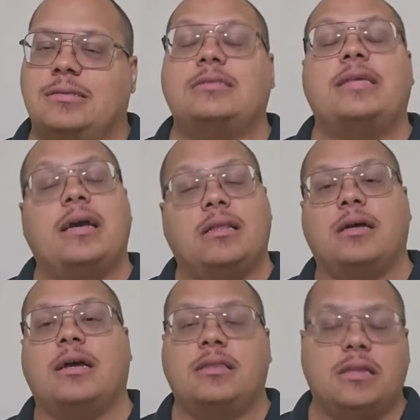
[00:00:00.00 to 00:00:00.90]
Let's take a
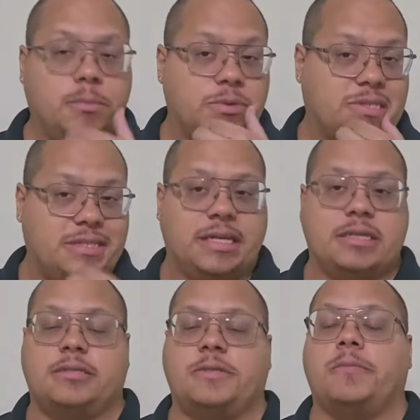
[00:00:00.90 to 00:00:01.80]
look at number
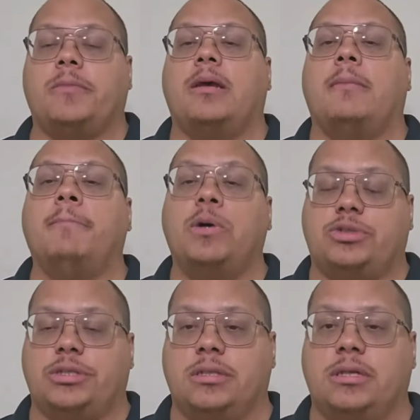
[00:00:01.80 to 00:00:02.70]
six,
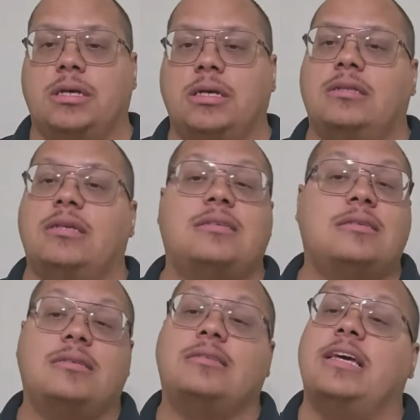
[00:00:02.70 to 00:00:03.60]
motion. This
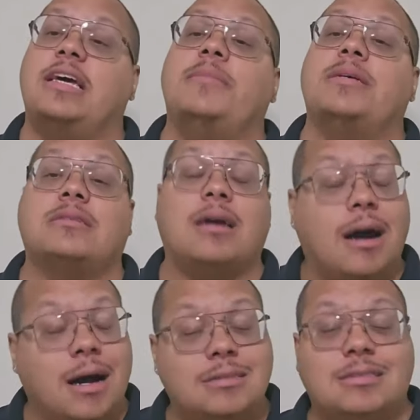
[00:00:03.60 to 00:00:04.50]
is the same as
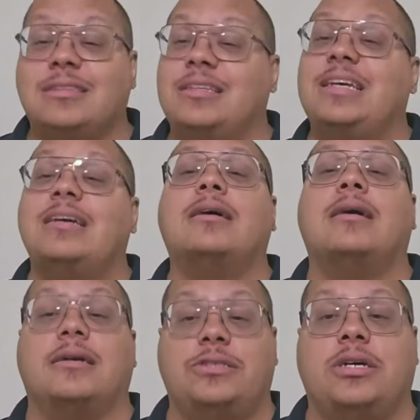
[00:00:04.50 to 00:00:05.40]
constantly
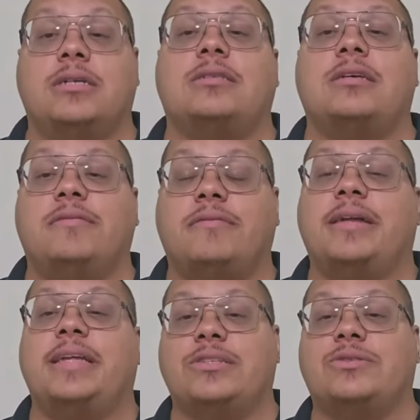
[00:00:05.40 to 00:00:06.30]
adjusting
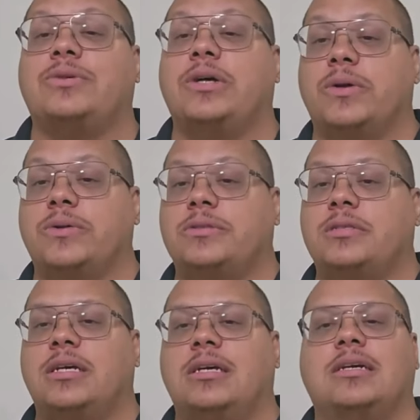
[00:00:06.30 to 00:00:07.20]
financial
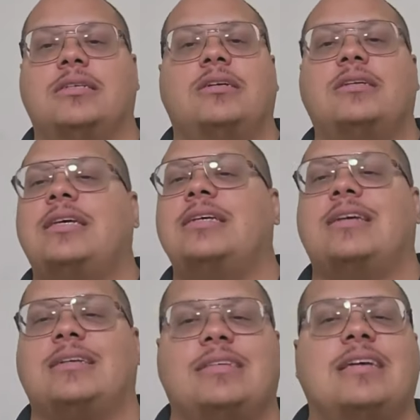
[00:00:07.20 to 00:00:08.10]
goals. Just
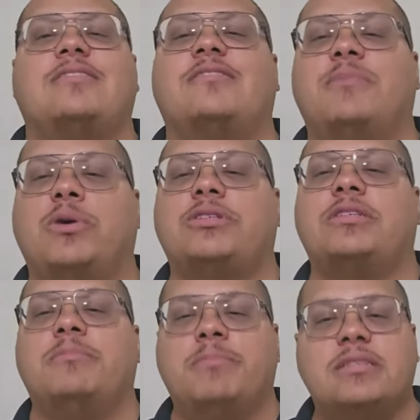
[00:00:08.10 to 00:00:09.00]
as excessive
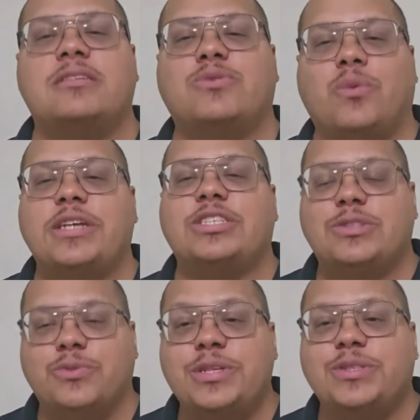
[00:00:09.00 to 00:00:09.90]
motion in business
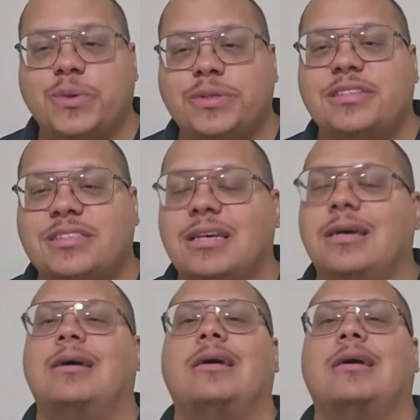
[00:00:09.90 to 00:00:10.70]
wastes resources,